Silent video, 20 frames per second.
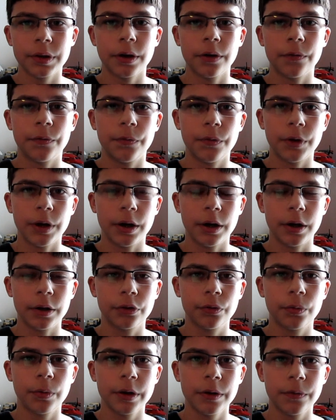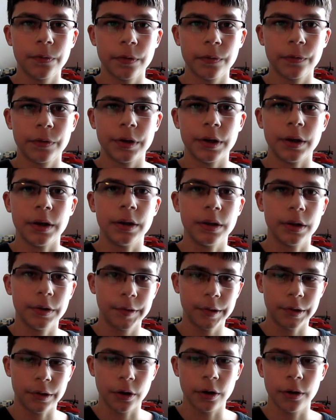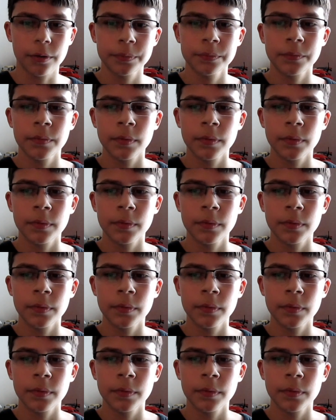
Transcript: of 2015 this year.